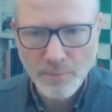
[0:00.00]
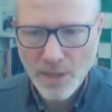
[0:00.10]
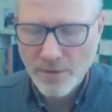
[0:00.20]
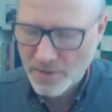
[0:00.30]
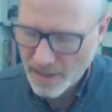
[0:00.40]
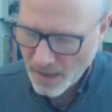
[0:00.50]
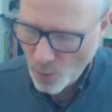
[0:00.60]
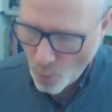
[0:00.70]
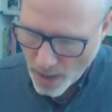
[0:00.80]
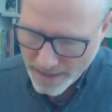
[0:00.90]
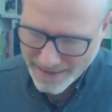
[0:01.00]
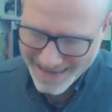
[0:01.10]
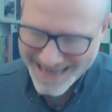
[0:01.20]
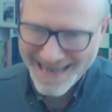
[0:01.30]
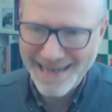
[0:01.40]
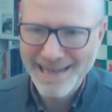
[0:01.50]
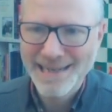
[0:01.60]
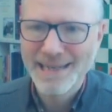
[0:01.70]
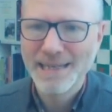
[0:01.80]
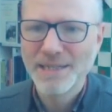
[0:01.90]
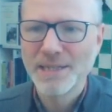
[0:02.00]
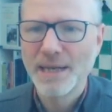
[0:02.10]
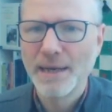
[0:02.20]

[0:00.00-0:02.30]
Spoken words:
because now white again has